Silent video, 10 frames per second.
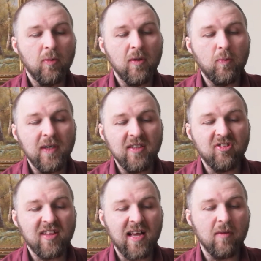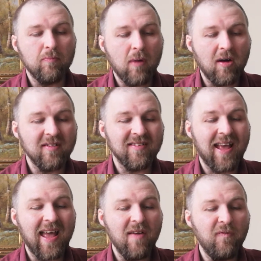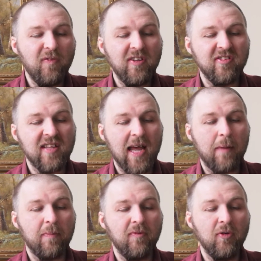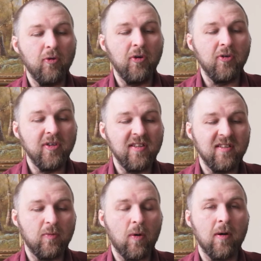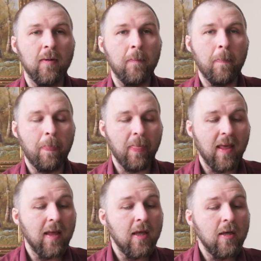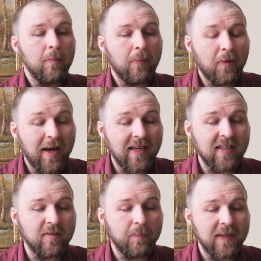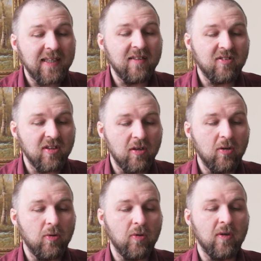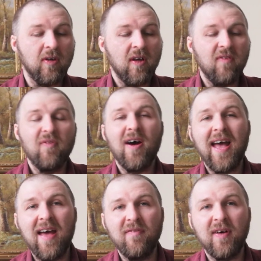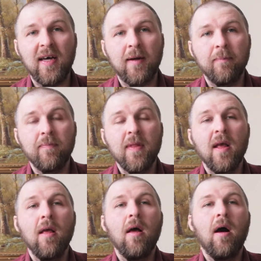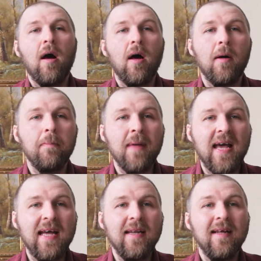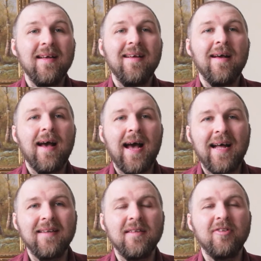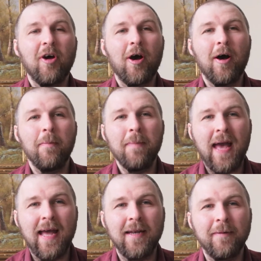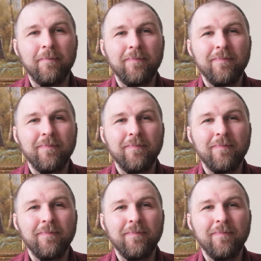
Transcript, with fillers: with which they have mocked every step of your anointed one. Praise be to the Lord for ever. Amen and Amen.